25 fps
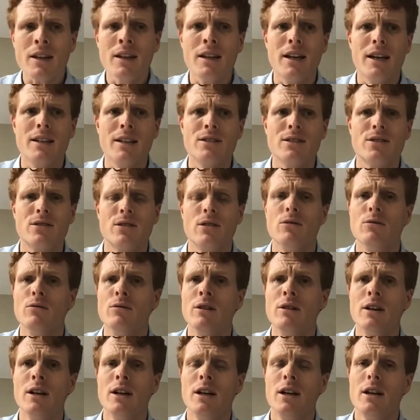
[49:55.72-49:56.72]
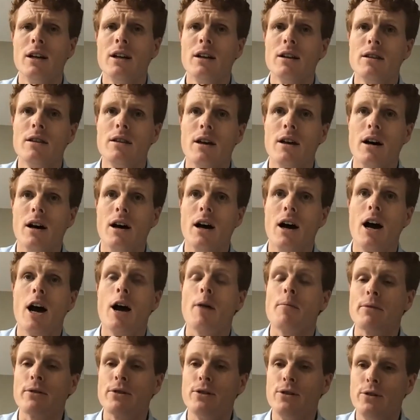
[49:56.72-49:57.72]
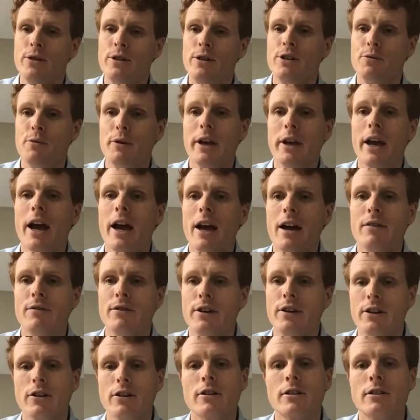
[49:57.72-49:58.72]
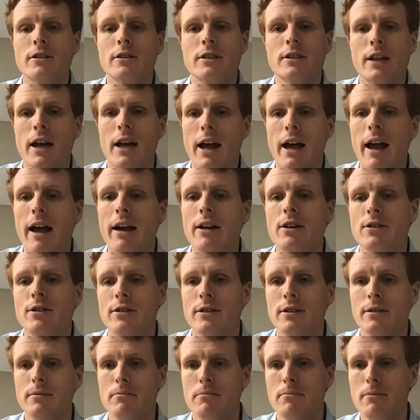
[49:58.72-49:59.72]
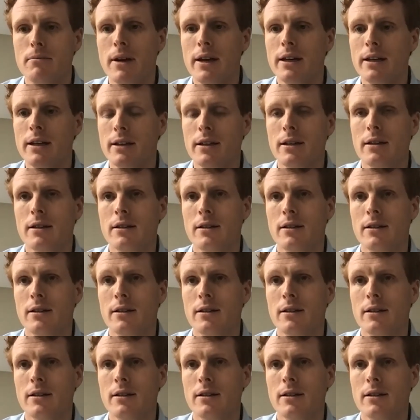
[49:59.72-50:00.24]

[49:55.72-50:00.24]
And so the opportunities we have here to actually make